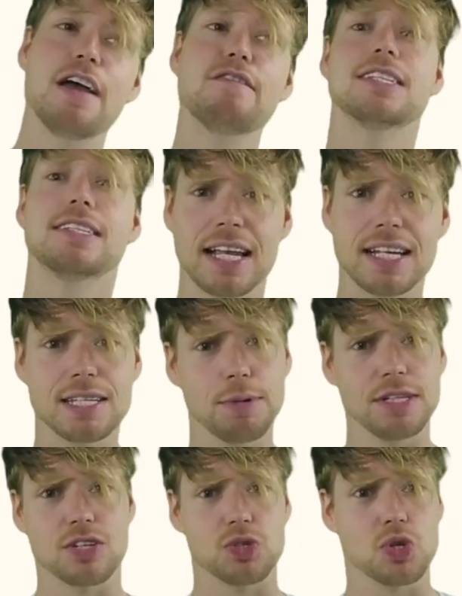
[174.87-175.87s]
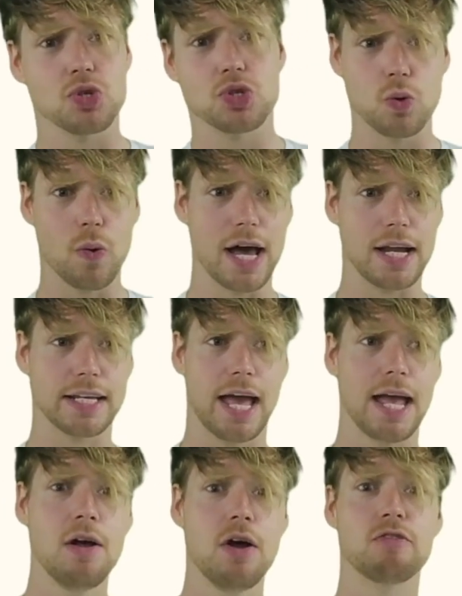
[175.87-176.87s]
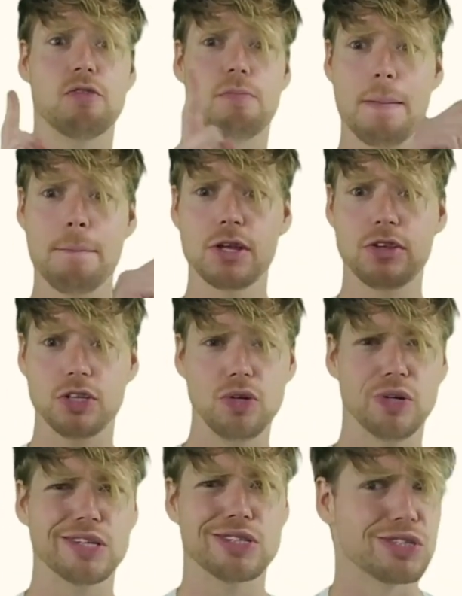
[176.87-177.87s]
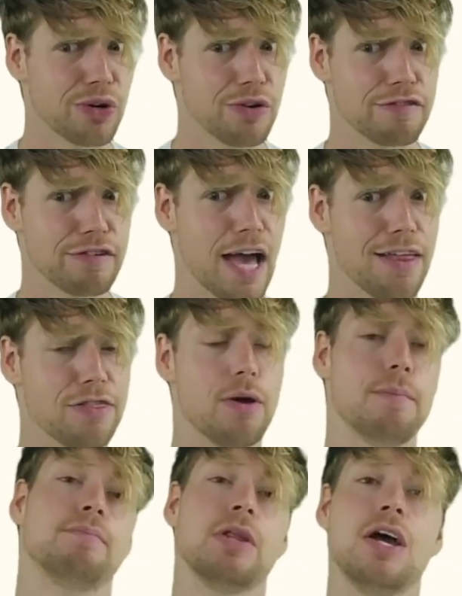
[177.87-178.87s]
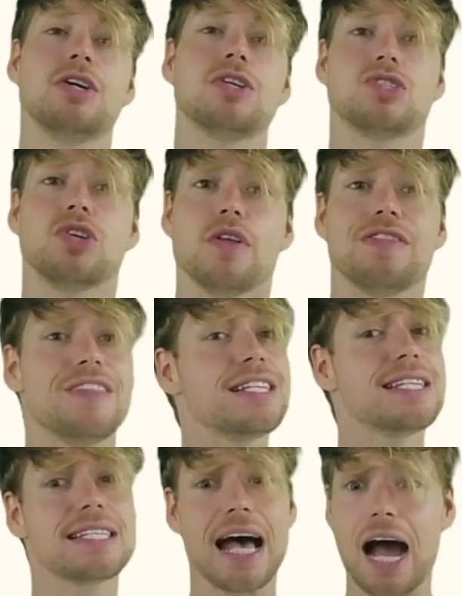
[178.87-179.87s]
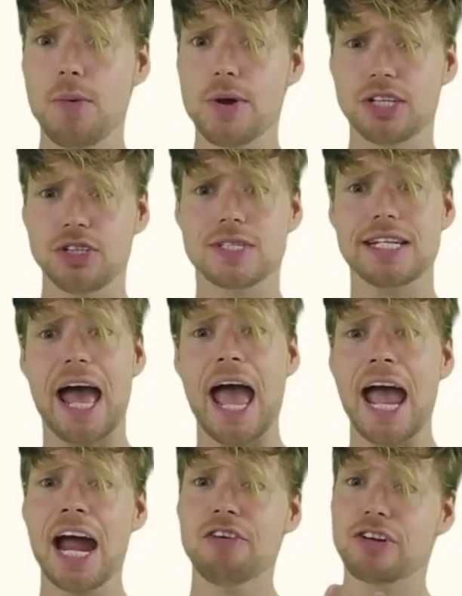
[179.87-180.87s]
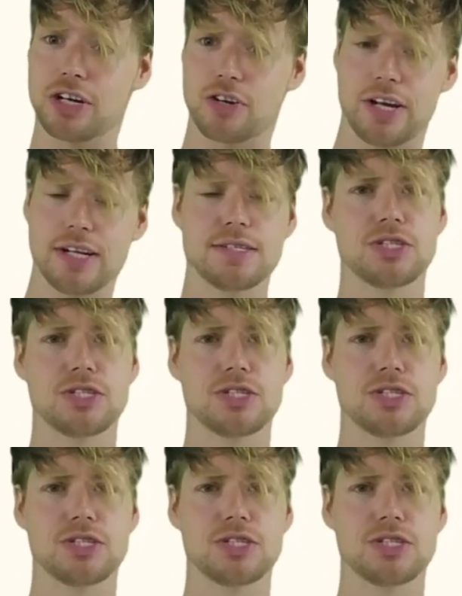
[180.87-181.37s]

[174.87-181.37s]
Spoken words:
centimeters squared, okay? Remember the units, don't forget them. So this is how we can use an area grid to